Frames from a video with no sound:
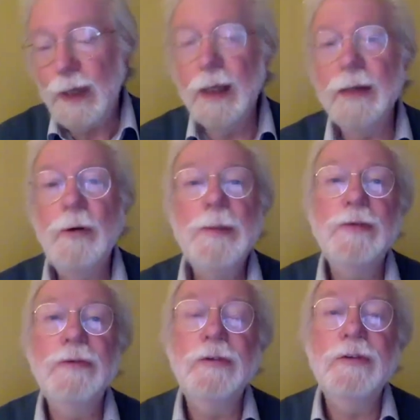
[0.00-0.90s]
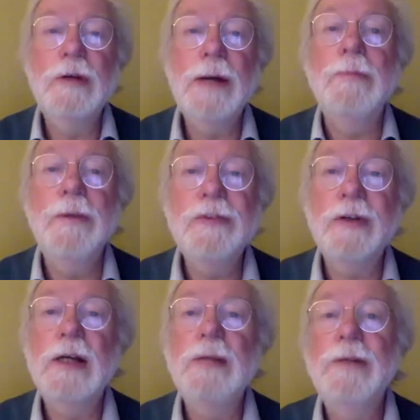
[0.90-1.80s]
and remittances go up. This
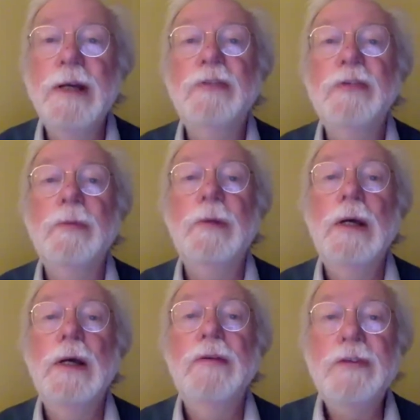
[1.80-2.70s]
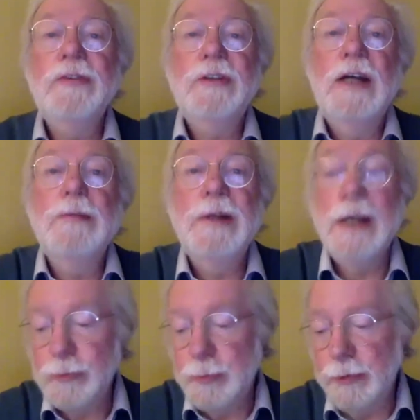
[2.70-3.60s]
time
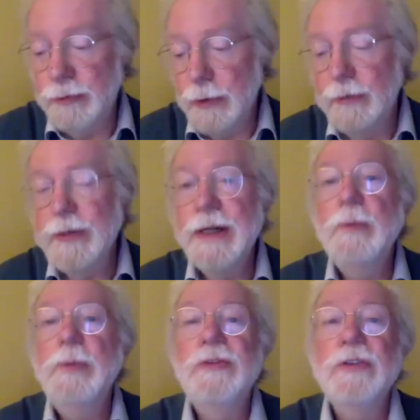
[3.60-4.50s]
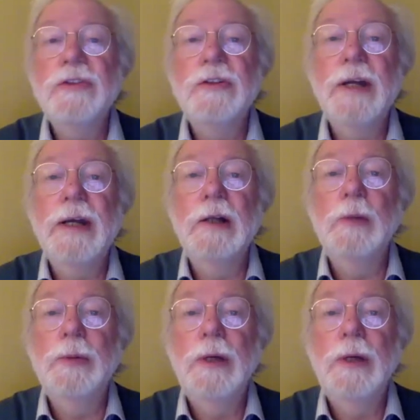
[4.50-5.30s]
diasporas are in no position to help,